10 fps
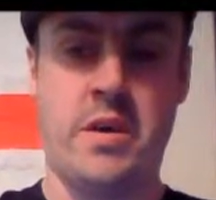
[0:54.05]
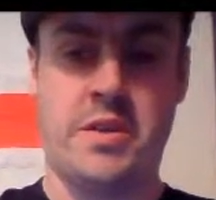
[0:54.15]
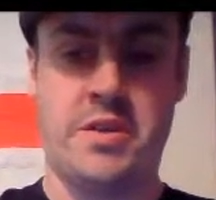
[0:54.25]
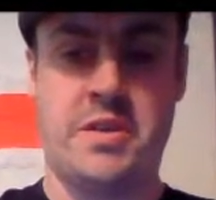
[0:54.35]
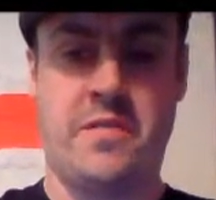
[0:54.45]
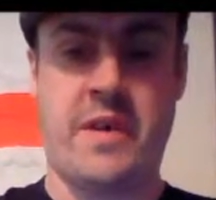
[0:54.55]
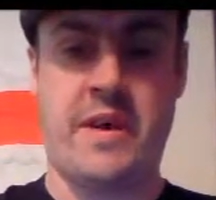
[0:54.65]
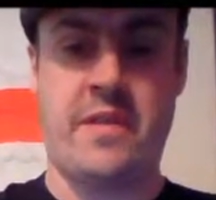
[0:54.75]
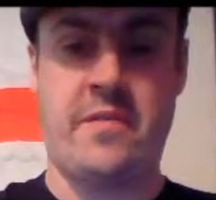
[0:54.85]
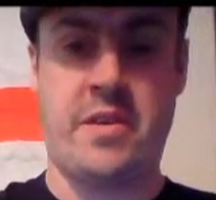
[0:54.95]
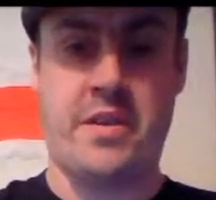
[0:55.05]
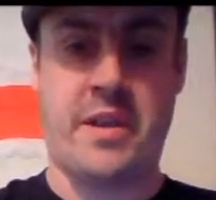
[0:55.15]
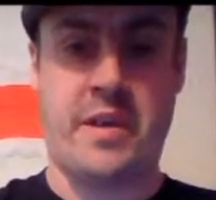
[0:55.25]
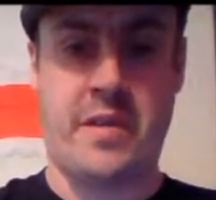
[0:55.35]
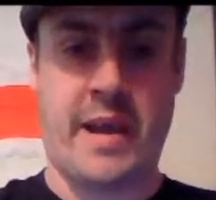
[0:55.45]
justify any further
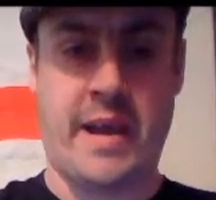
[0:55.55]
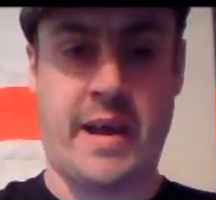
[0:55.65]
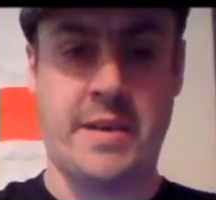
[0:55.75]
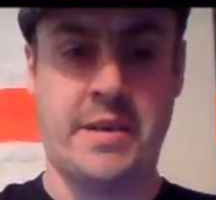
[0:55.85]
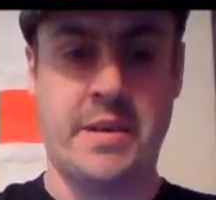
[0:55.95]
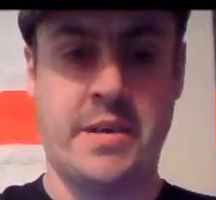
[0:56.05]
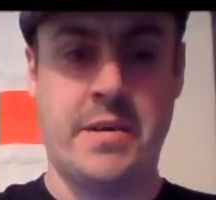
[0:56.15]
down the card.